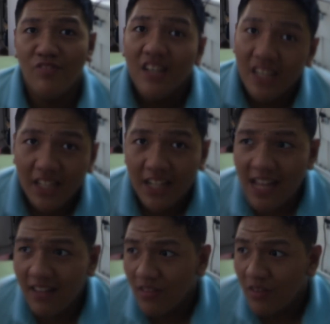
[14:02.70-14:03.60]
of the Kit
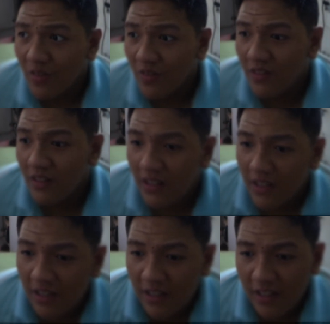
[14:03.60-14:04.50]
Kat. So
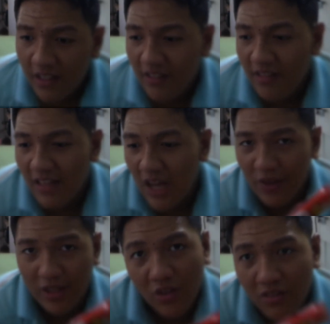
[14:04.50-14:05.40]
this is how
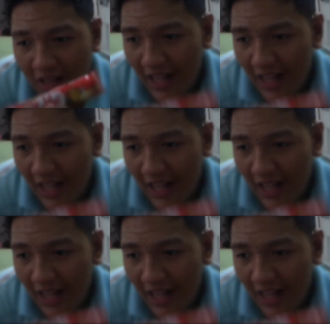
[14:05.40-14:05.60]
it looks